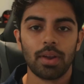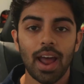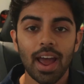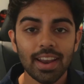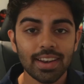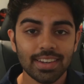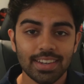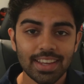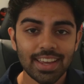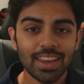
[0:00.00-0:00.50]
But
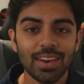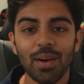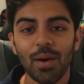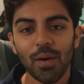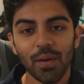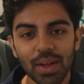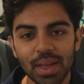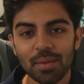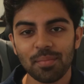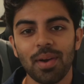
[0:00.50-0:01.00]
I did
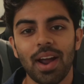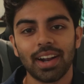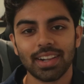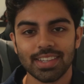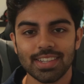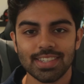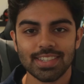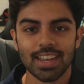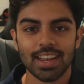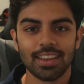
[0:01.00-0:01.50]
all 8
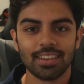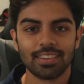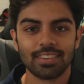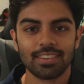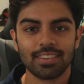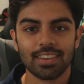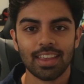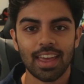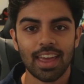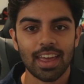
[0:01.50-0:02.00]
practice
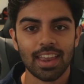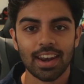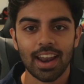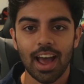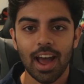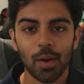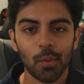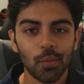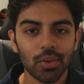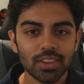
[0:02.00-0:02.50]
tests and
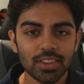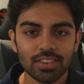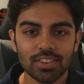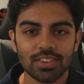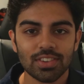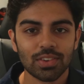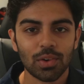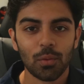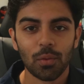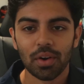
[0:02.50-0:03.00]
I wasn't
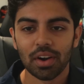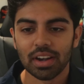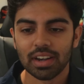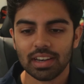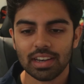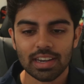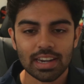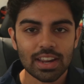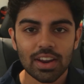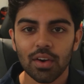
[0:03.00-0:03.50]
scoring
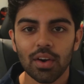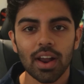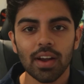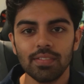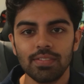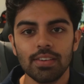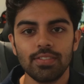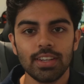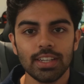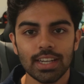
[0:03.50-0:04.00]
near a
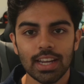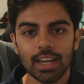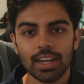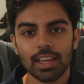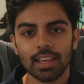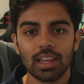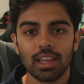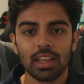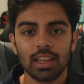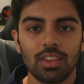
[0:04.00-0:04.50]

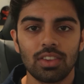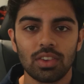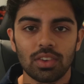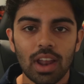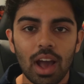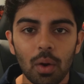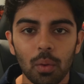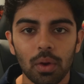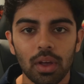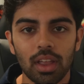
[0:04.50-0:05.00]
1580. So
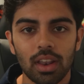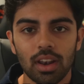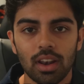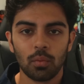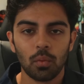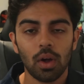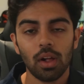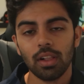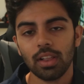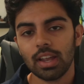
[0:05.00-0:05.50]
now what?
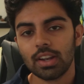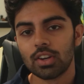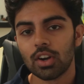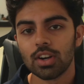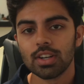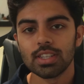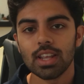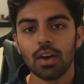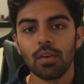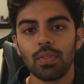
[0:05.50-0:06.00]
Well, it
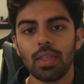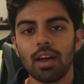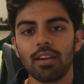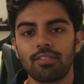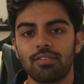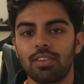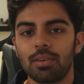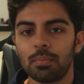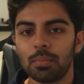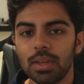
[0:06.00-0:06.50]
turns out
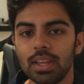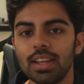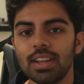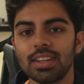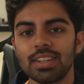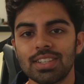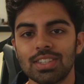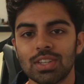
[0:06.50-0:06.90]
that for me,